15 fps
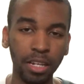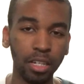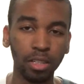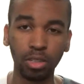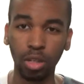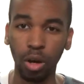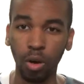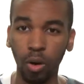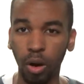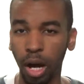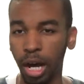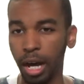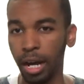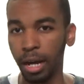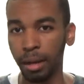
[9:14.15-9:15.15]
So
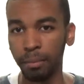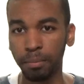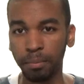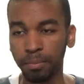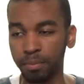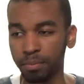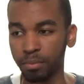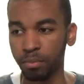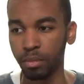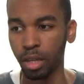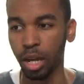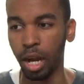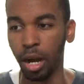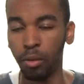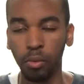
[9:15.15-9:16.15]
I
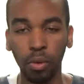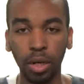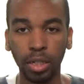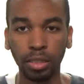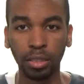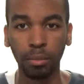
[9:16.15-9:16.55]
want